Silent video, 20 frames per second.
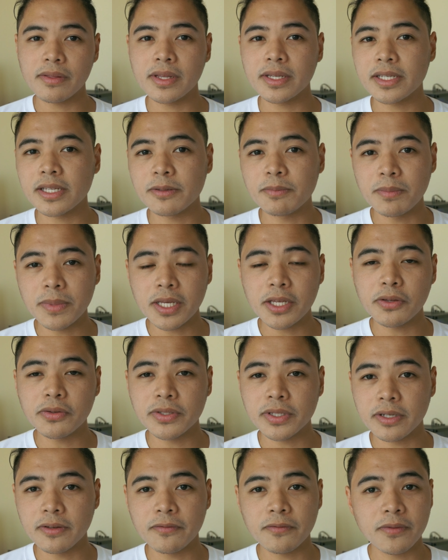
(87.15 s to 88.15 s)
this is me
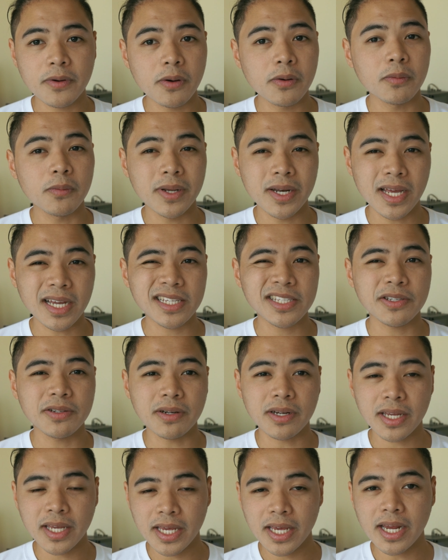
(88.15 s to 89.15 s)
using the phone with
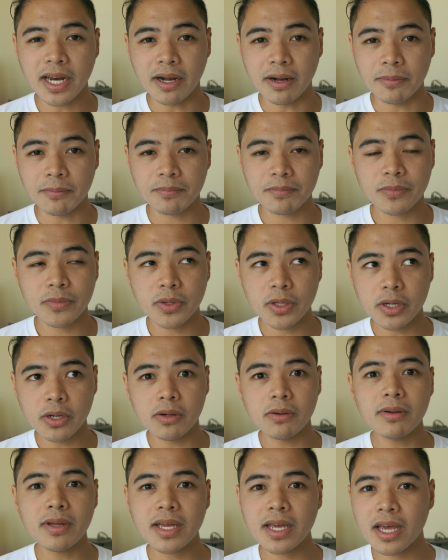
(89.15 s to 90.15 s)
extra care. You
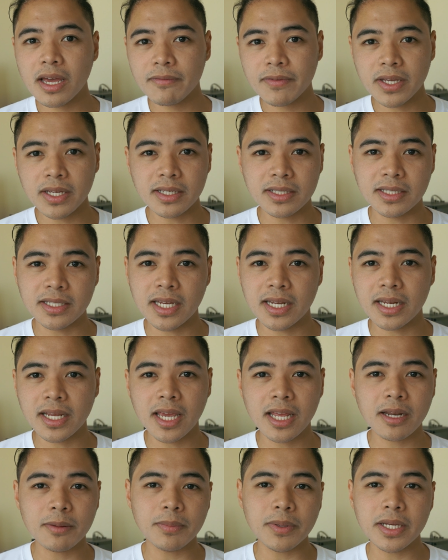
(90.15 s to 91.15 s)
know, having a
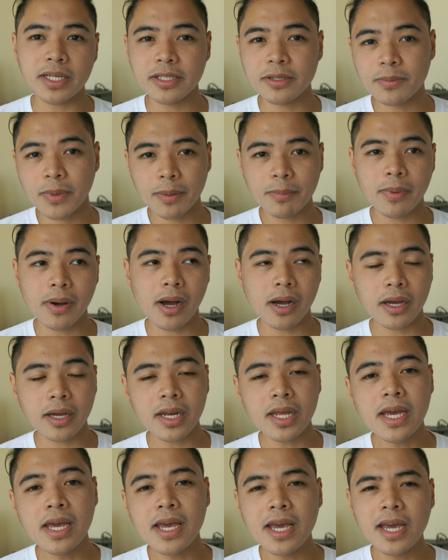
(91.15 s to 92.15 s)
dedicated place in my
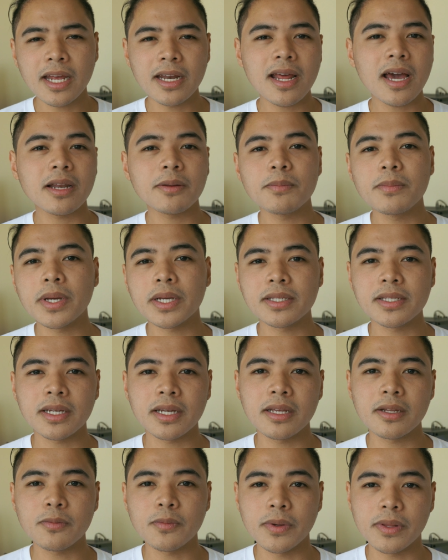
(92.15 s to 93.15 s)
pocket and not
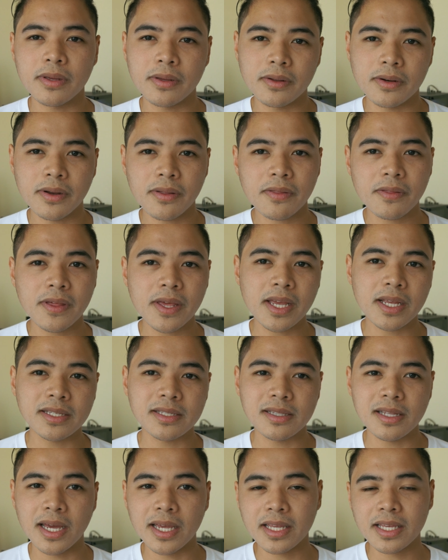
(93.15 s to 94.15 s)
mixing it with other
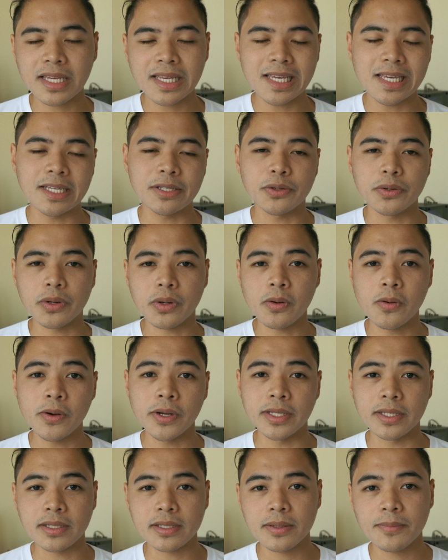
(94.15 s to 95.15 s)
things like keys or
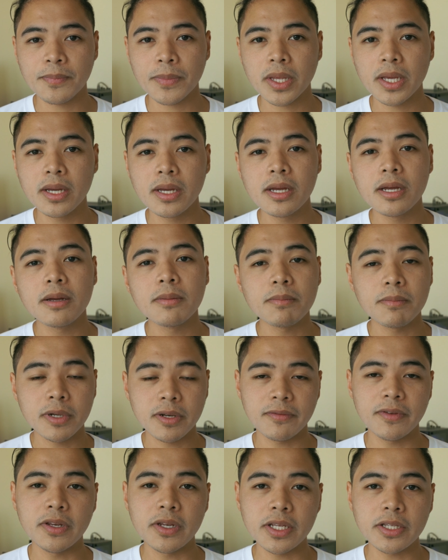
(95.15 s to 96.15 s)
coins.
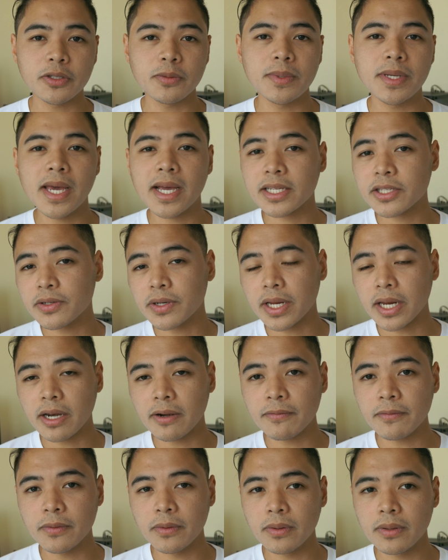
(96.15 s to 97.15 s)
But if you need to be extra
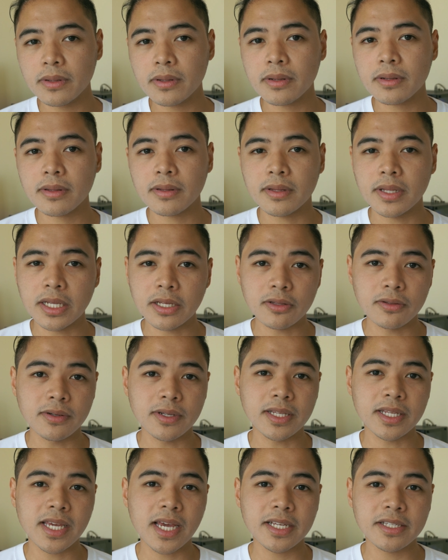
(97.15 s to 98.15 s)
careful, the
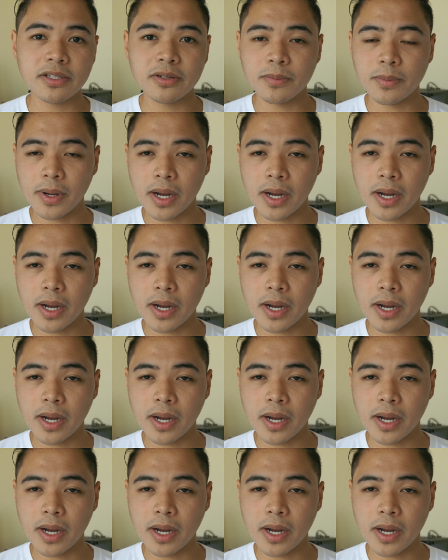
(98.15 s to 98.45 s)
included case in the